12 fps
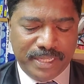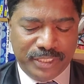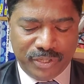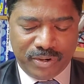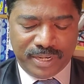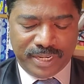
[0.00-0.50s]

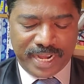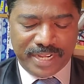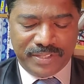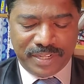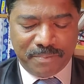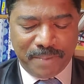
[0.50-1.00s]
John writes
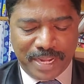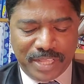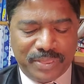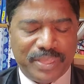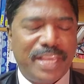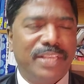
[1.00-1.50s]
that many
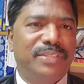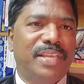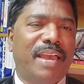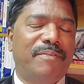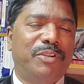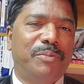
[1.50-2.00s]
things
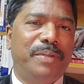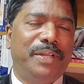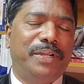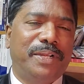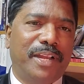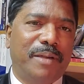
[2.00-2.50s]
have to be
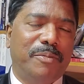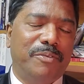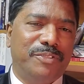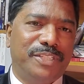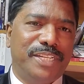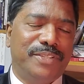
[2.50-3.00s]
written
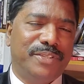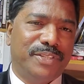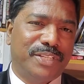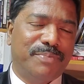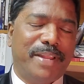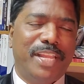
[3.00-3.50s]
about Jesus.
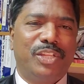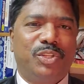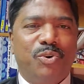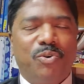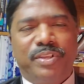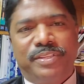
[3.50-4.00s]
There's many
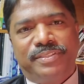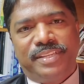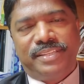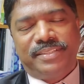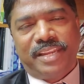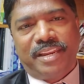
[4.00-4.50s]
stories, he
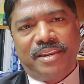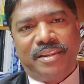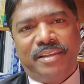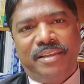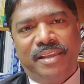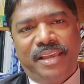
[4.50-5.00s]
said.
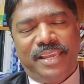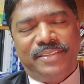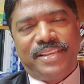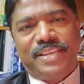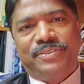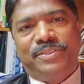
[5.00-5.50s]
He
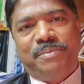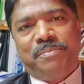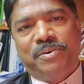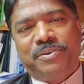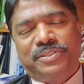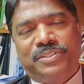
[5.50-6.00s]
says the
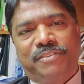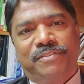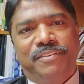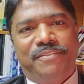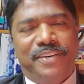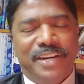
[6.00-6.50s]
books of
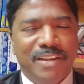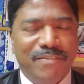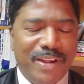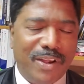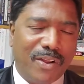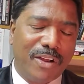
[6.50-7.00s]
the world
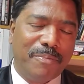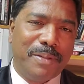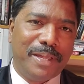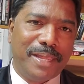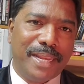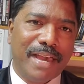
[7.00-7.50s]
will not
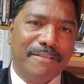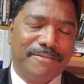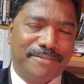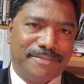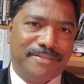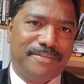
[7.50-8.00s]
be enough.
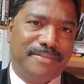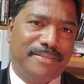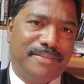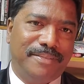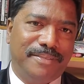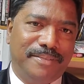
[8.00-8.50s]

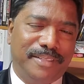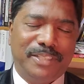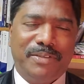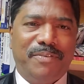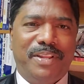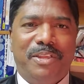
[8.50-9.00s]
That's
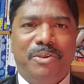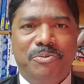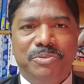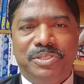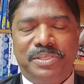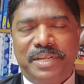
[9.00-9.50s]
a very
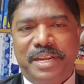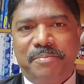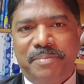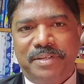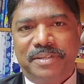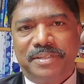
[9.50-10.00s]
huge
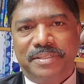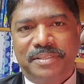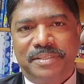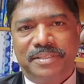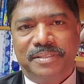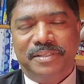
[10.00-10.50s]
statement.
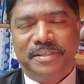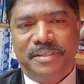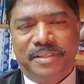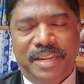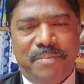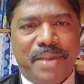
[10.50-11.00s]

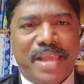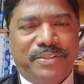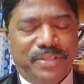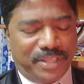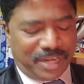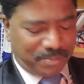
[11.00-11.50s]
Then
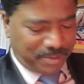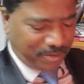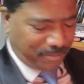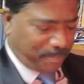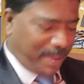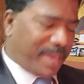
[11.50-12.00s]
imagine the number
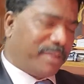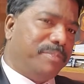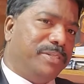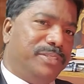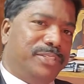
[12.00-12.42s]
of parables